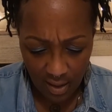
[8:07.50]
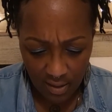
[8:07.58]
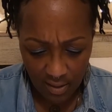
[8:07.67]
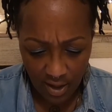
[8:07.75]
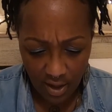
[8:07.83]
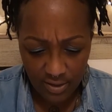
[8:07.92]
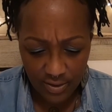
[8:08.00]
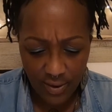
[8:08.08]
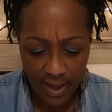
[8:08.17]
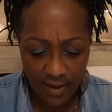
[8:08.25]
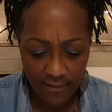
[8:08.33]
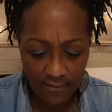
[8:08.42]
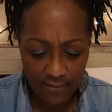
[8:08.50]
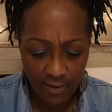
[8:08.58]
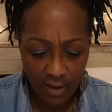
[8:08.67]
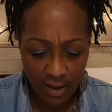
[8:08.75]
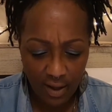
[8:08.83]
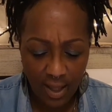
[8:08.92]
They also have
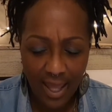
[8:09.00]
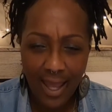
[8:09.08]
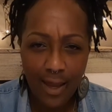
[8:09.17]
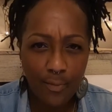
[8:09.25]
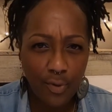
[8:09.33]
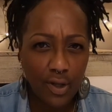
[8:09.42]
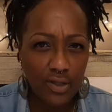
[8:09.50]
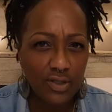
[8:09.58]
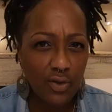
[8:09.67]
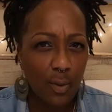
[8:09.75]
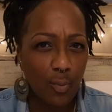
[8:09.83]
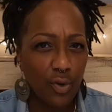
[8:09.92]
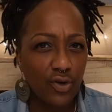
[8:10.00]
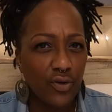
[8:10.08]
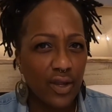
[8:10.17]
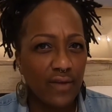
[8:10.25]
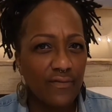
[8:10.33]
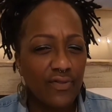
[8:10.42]
a camera. So I'm
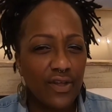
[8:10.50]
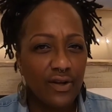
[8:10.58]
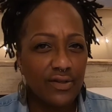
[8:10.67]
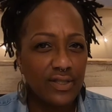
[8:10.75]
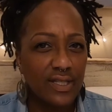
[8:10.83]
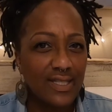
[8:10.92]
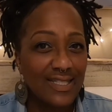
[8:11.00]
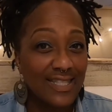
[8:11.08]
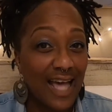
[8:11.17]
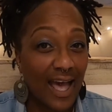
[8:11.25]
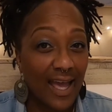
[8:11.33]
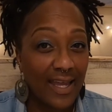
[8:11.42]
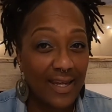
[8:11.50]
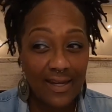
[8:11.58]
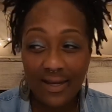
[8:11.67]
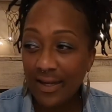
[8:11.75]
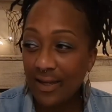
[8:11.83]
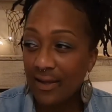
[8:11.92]
wondering if there's a sign.
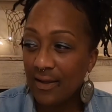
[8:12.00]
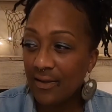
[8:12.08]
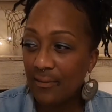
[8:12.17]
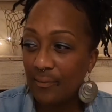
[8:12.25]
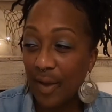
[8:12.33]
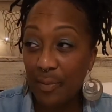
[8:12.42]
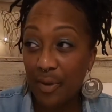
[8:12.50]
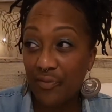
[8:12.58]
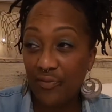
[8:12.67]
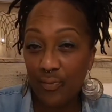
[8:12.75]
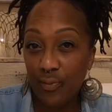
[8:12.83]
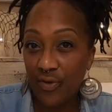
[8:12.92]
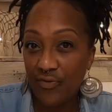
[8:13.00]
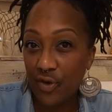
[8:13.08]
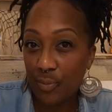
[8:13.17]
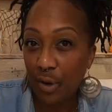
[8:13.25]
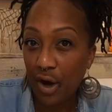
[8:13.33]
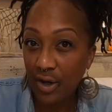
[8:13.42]
Maybe if you're
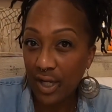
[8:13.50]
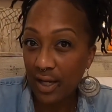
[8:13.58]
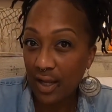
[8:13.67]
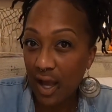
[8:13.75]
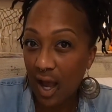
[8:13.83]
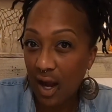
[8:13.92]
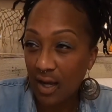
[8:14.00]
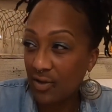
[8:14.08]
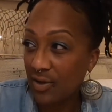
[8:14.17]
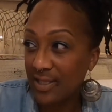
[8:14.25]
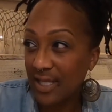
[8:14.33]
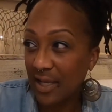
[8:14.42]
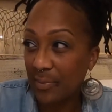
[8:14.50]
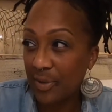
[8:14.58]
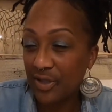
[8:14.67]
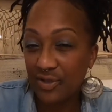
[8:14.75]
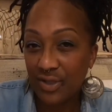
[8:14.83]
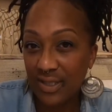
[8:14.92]
parking a car, you can take a
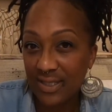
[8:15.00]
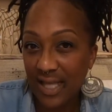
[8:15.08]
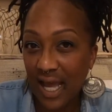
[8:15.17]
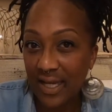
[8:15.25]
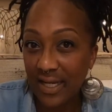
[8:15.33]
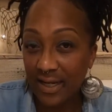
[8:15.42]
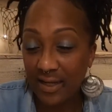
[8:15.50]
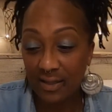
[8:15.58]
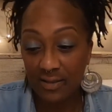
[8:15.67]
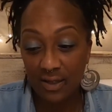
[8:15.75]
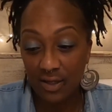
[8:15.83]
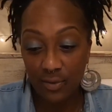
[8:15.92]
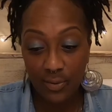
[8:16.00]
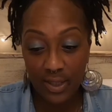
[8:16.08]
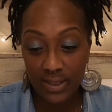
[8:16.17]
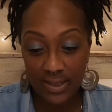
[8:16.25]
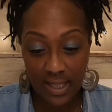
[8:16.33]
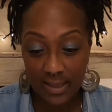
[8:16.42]
picture of the sign and it'll tell you what
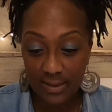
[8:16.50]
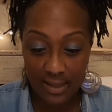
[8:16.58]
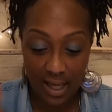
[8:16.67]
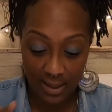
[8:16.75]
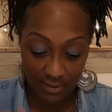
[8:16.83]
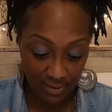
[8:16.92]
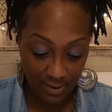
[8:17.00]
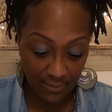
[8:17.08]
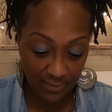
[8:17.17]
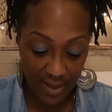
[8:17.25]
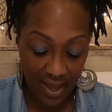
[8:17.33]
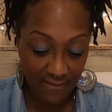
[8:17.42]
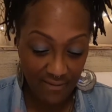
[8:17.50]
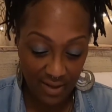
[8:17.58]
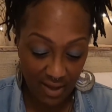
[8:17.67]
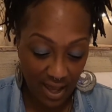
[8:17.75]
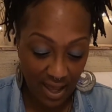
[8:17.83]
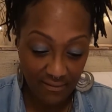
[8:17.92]
it says. I don't know.
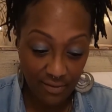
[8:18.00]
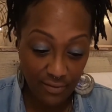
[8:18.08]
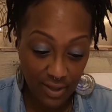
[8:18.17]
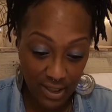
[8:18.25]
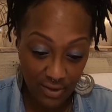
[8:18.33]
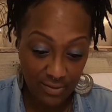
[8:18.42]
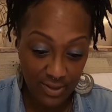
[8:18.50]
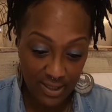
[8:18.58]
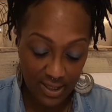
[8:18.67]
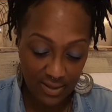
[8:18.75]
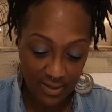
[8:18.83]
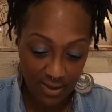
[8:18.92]
I haven't really used it.